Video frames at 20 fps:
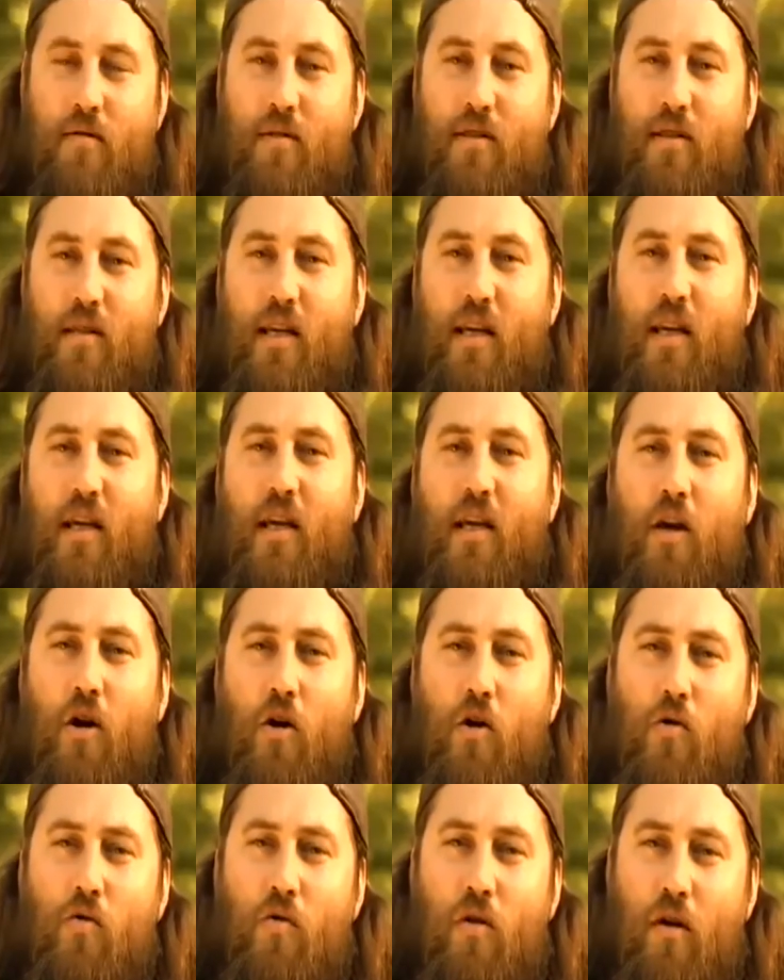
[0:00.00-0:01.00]

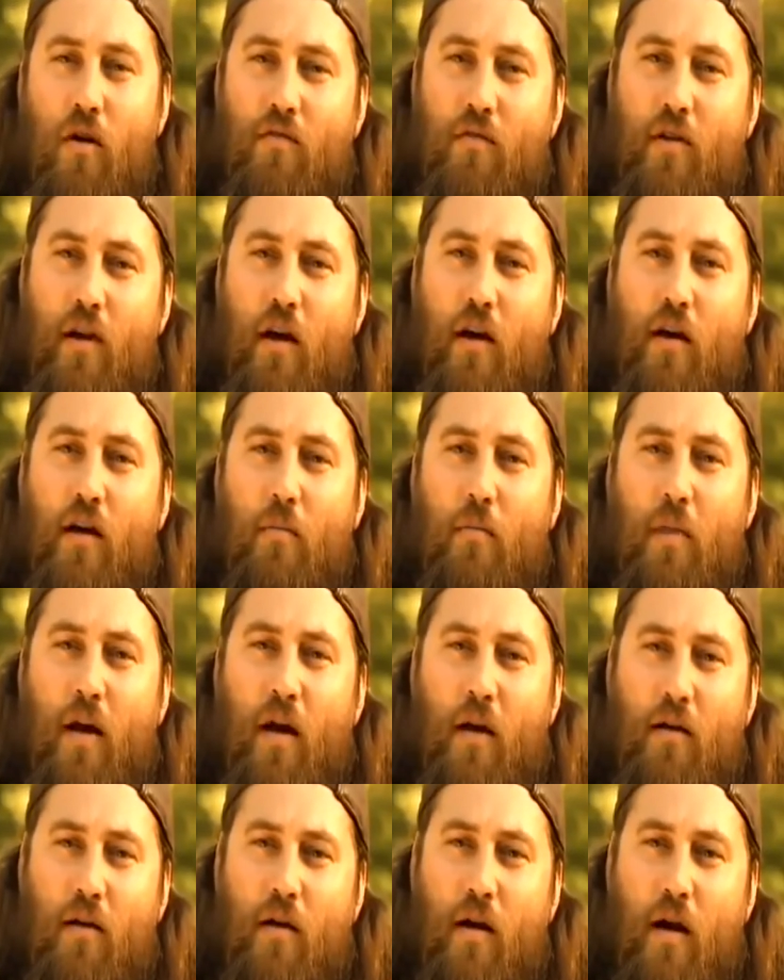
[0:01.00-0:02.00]
CEO of Duck Commander